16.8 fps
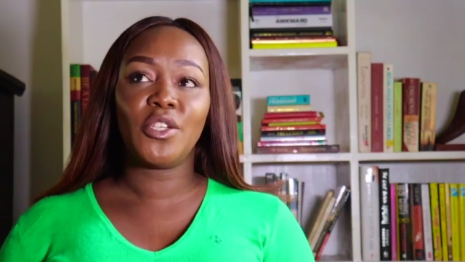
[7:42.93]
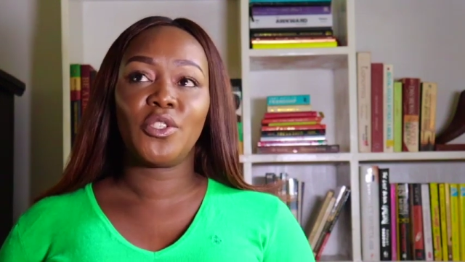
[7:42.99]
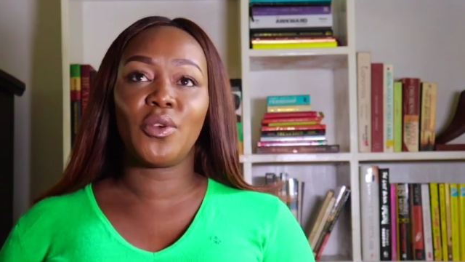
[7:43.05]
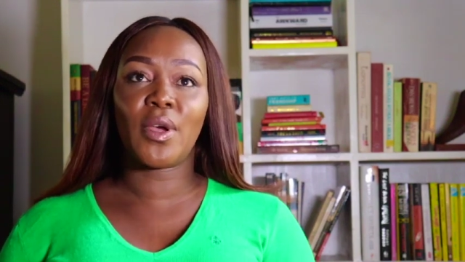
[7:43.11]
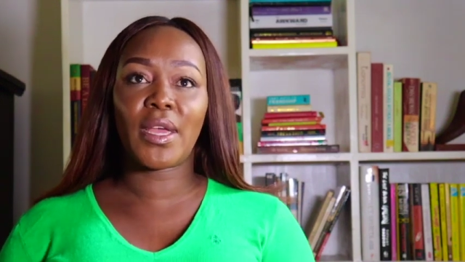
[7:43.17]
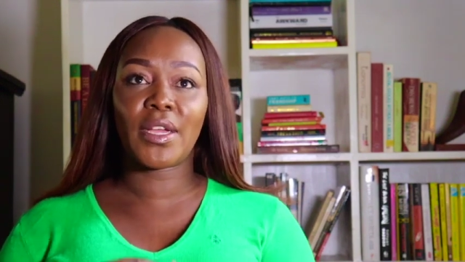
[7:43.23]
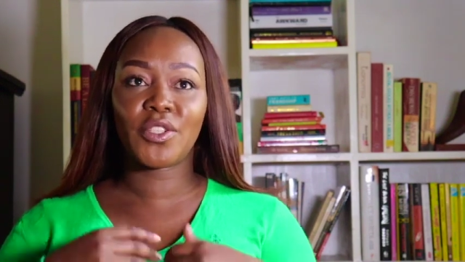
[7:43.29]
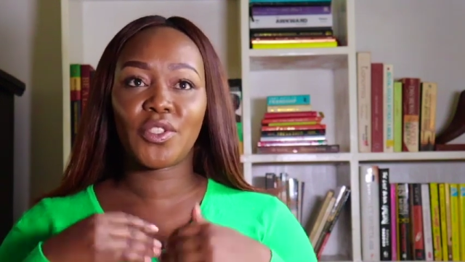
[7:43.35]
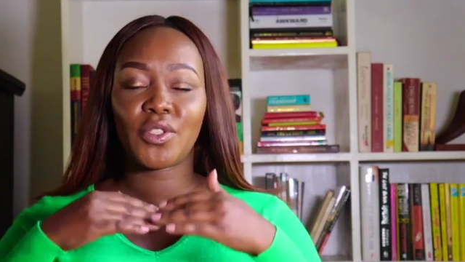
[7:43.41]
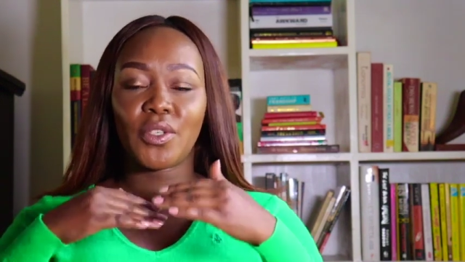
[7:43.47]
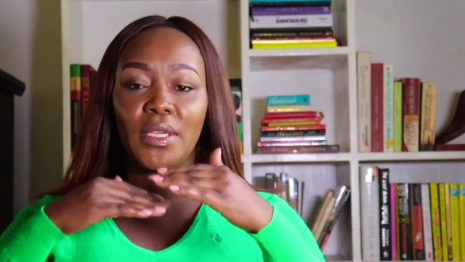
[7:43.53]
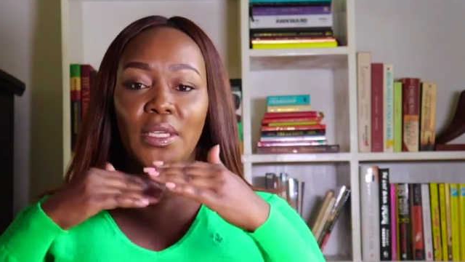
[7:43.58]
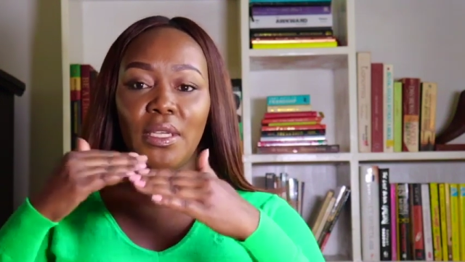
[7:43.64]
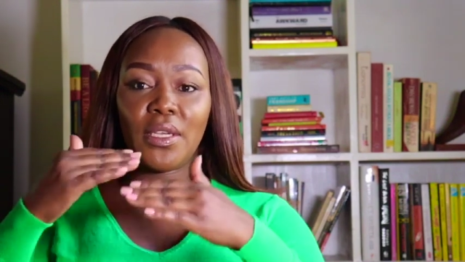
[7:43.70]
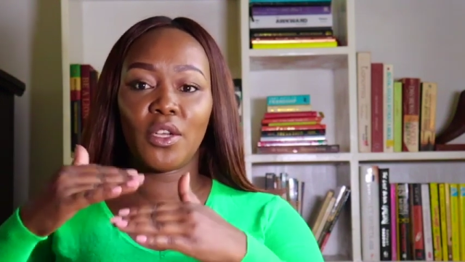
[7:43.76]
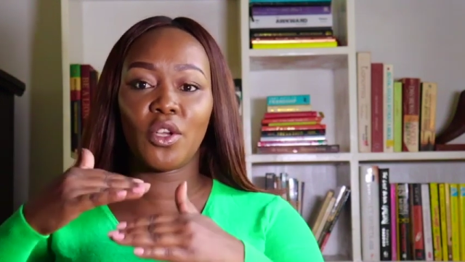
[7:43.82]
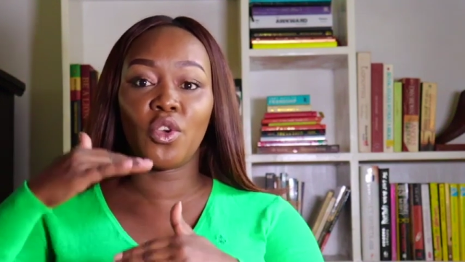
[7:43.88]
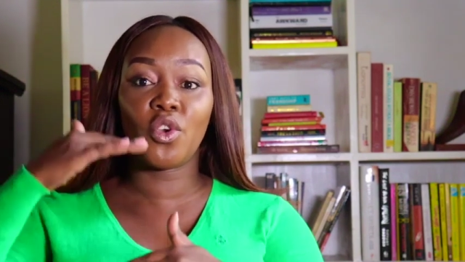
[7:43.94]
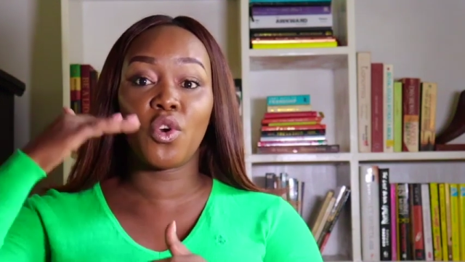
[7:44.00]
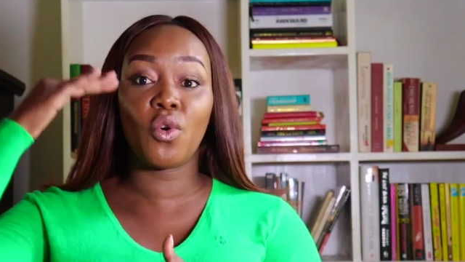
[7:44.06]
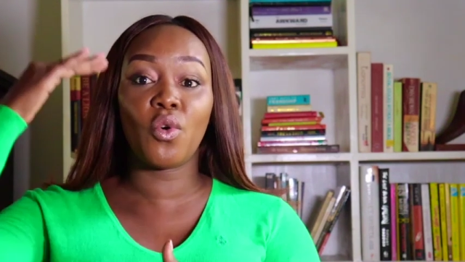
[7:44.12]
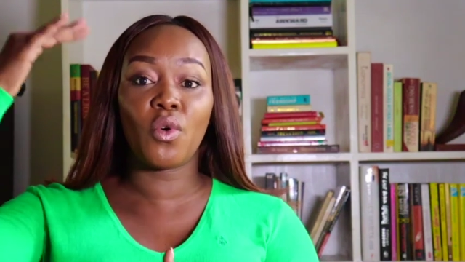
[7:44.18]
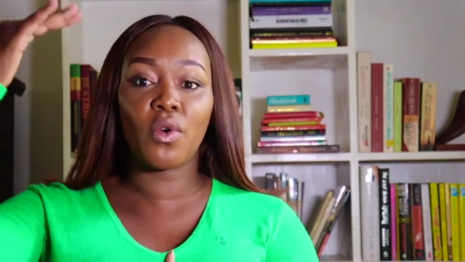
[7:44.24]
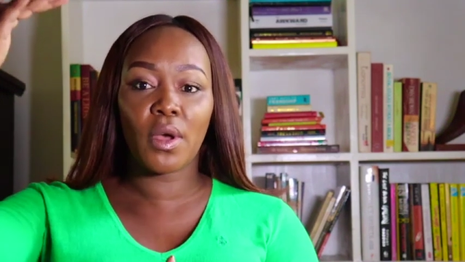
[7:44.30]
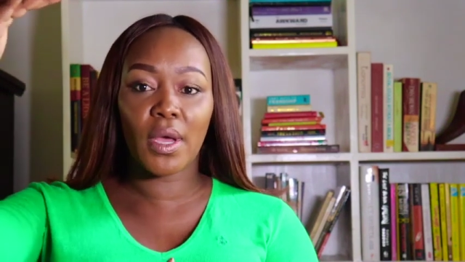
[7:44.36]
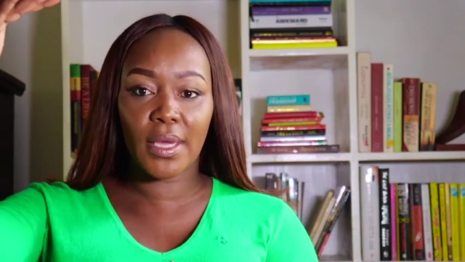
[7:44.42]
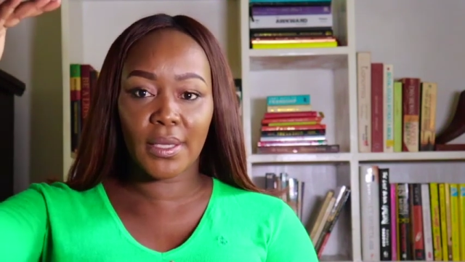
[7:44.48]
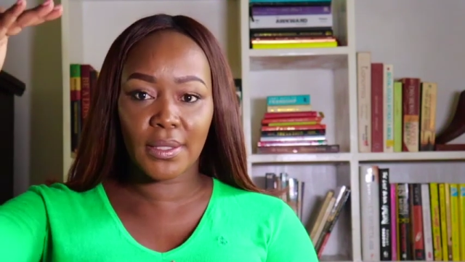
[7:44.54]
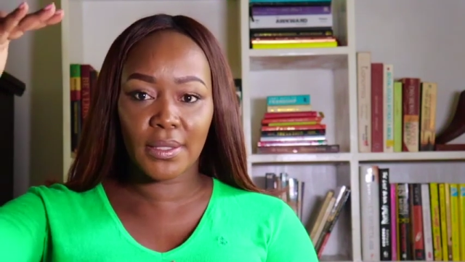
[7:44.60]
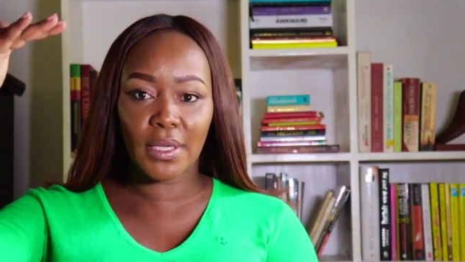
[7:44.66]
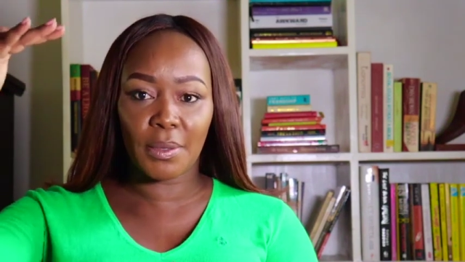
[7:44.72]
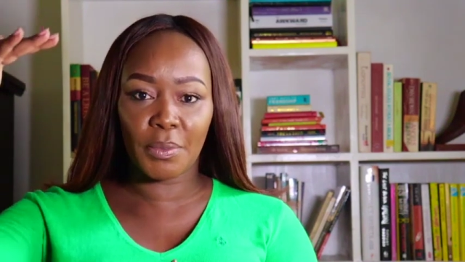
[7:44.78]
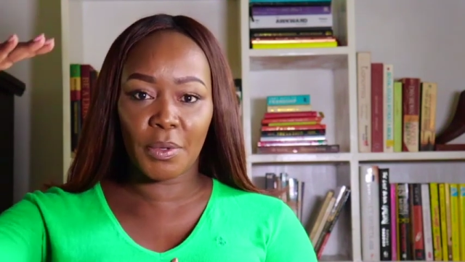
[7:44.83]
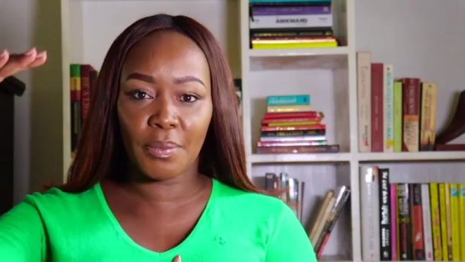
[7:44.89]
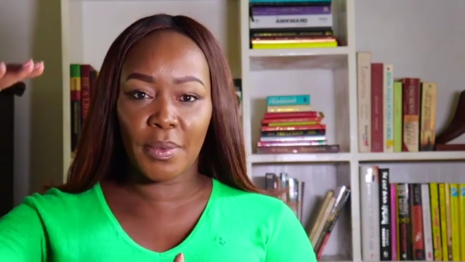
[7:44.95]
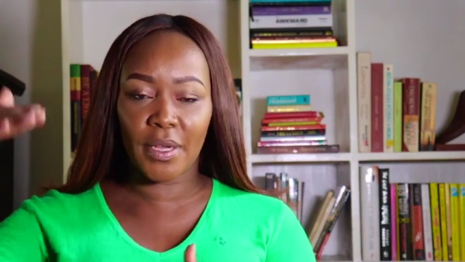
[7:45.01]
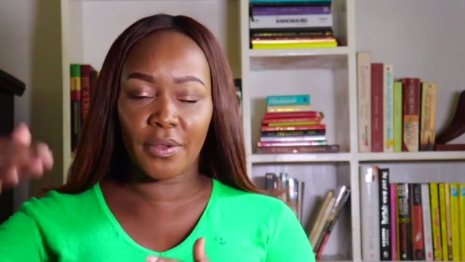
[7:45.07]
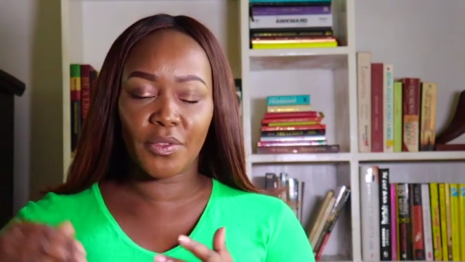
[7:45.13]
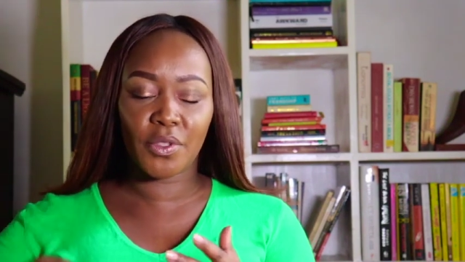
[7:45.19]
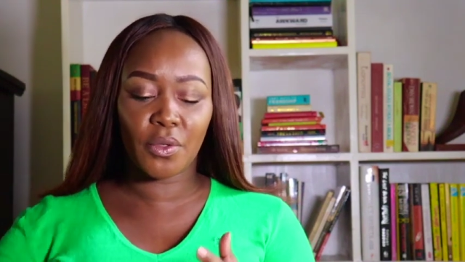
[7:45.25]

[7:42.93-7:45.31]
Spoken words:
to actually go a step above.